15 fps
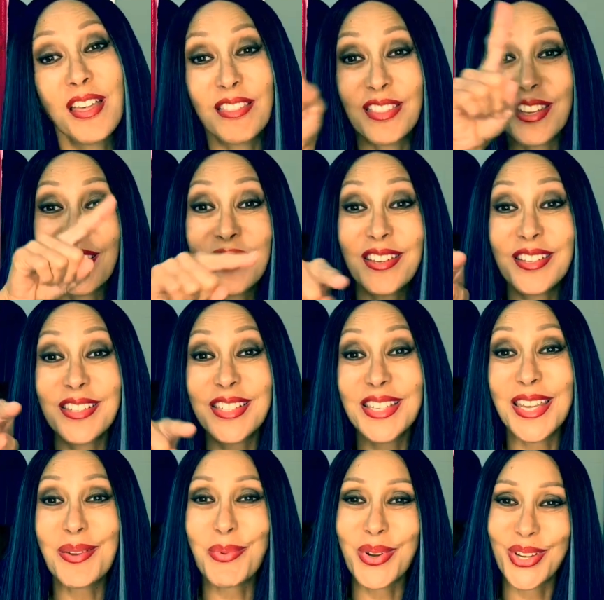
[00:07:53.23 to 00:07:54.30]
the
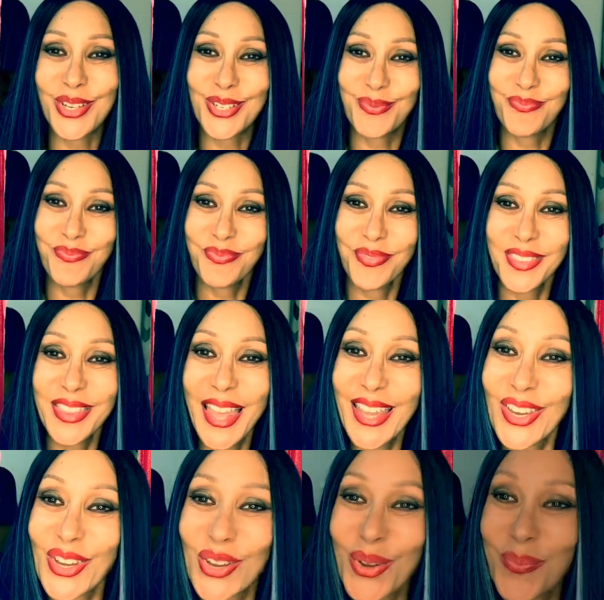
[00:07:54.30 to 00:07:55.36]
C word.
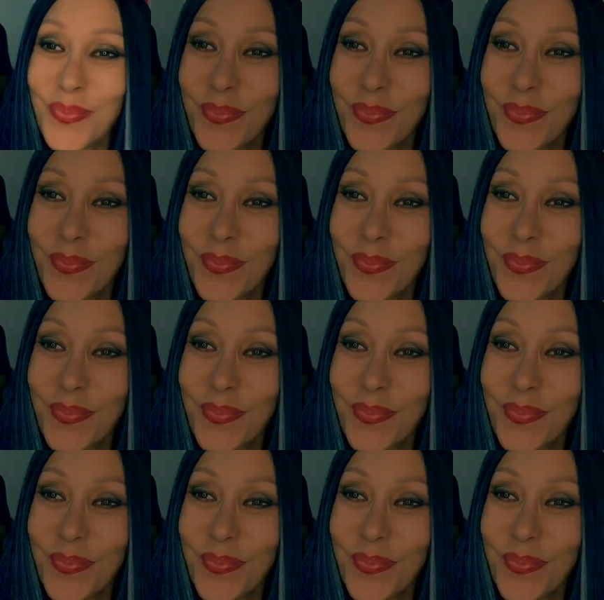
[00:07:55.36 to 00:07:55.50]
Thank you.